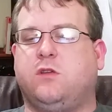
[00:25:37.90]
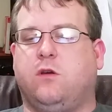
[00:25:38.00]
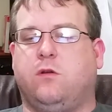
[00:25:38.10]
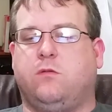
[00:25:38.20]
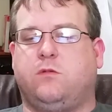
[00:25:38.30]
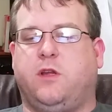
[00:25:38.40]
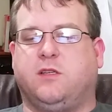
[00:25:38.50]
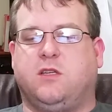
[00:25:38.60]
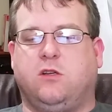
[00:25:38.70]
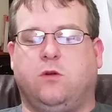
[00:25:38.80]
So
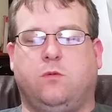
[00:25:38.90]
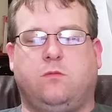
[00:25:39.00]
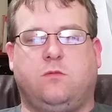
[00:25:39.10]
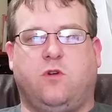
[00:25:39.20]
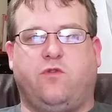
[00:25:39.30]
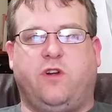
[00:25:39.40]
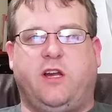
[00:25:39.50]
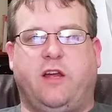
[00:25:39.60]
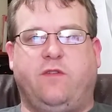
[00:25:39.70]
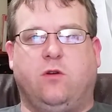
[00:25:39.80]
like I said, don't
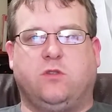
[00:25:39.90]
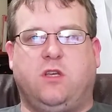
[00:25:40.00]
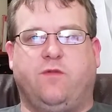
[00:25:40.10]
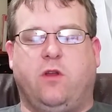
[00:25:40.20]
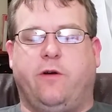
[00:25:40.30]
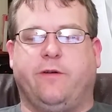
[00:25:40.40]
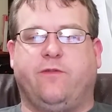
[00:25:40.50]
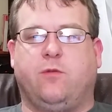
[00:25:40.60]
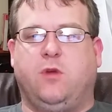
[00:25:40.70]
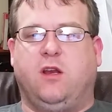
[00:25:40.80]
freak out if you don't see a
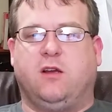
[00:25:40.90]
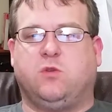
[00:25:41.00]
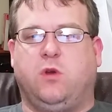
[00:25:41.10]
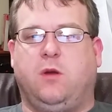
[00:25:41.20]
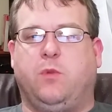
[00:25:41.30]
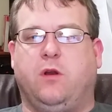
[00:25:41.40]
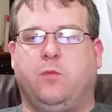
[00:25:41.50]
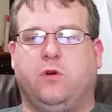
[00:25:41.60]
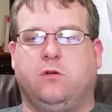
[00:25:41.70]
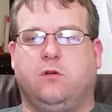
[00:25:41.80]
vlog from me next week,
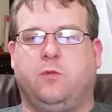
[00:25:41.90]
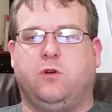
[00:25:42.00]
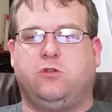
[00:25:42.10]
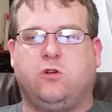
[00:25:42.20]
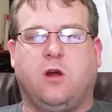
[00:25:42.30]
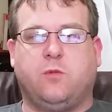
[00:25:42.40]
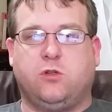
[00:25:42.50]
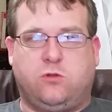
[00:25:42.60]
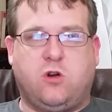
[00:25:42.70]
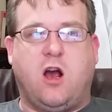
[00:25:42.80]
but I'm
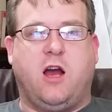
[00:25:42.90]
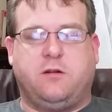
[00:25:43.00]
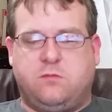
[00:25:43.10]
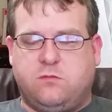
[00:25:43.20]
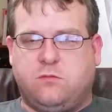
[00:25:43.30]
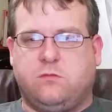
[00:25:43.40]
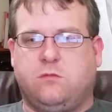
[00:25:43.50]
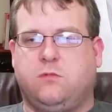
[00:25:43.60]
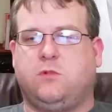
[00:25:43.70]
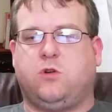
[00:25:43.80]
gonna try
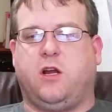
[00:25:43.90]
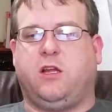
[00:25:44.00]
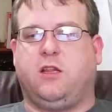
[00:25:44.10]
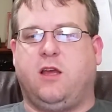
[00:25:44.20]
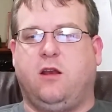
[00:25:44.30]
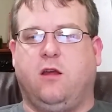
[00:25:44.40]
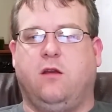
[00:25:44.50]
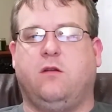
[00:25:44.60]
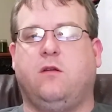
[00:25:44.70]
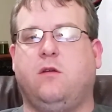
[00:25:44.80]
to get that
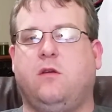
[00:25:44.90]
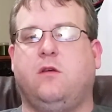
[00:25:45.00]
done.